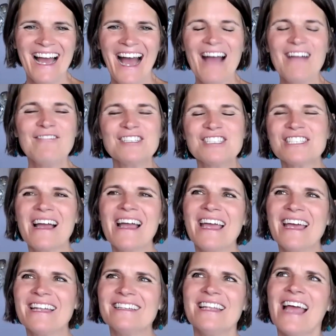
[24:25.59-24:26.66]
I wish I
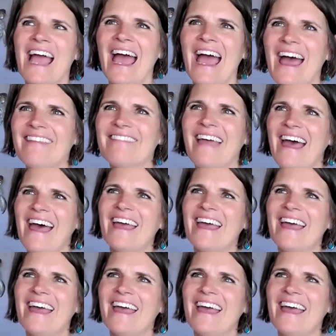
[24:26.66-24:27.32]
had had